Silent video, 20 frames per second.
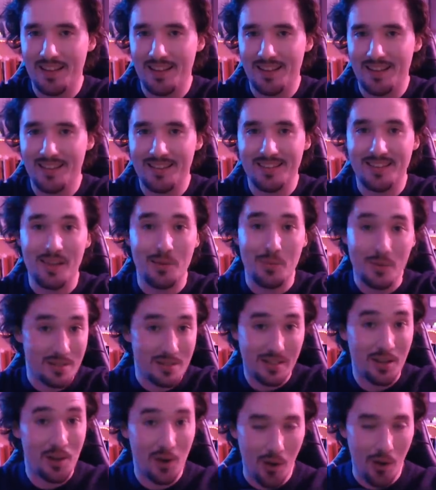there was
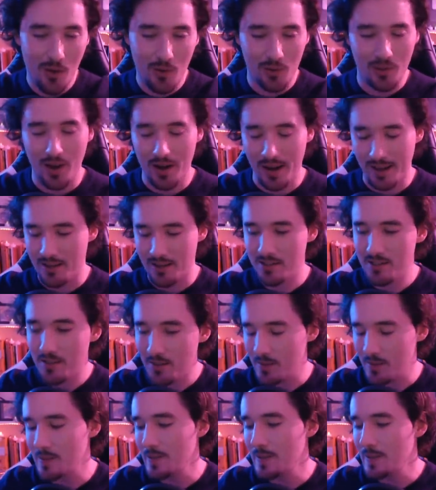not a whole lot I could do.
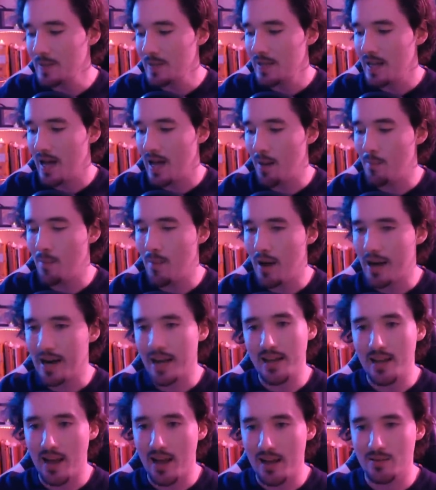And
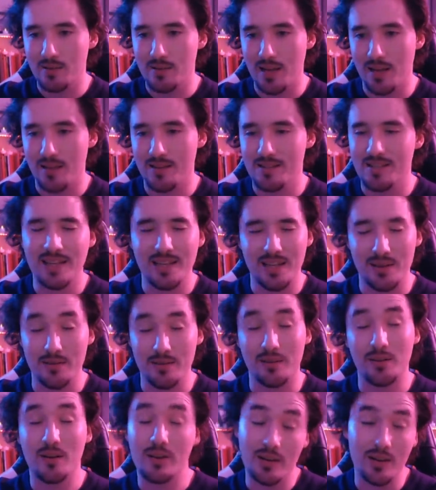I sat down, I was
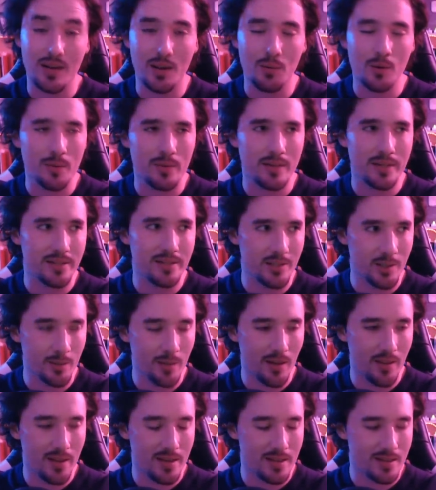like, oh god, what am I going to do
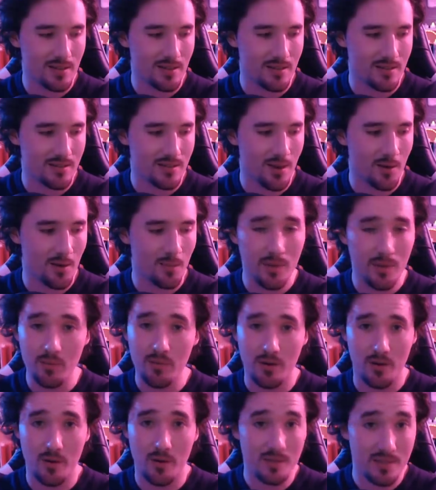about this? Because, you know,
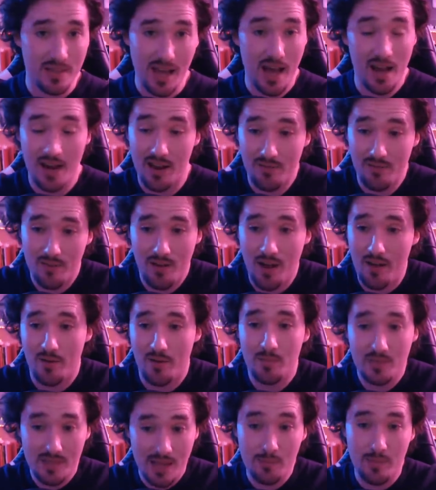people are upset, and I've
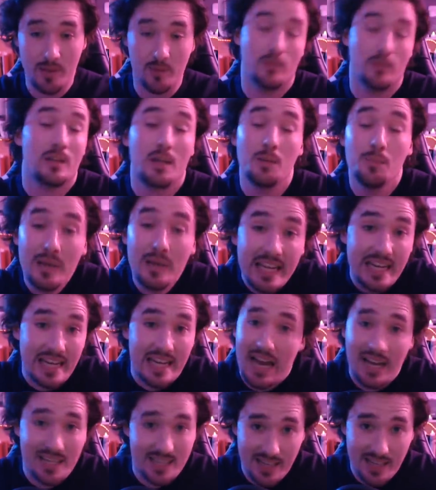upset people completely
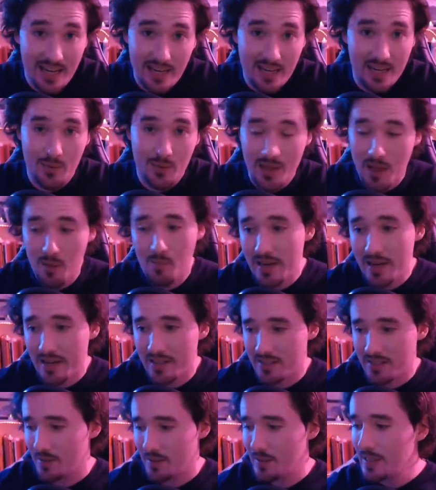accidentally without meaning
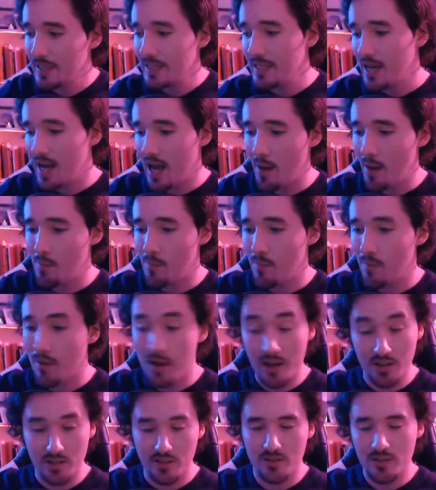to.
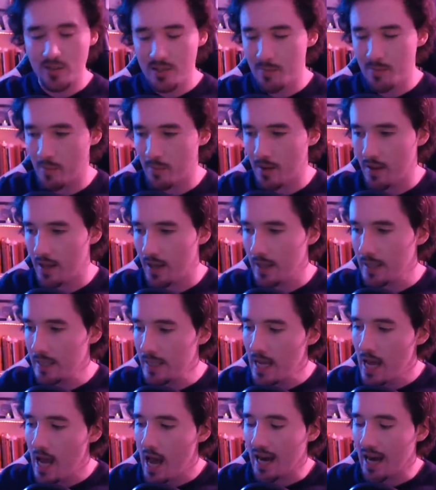I should do something about that.
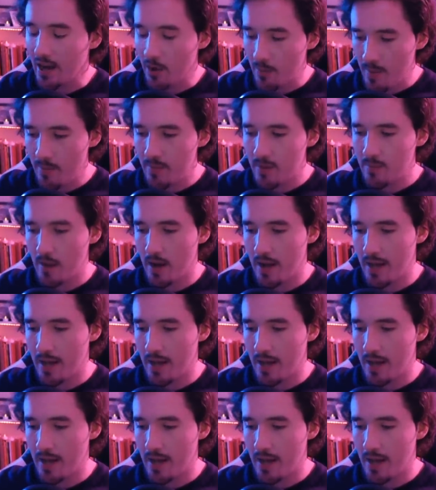And I remembered my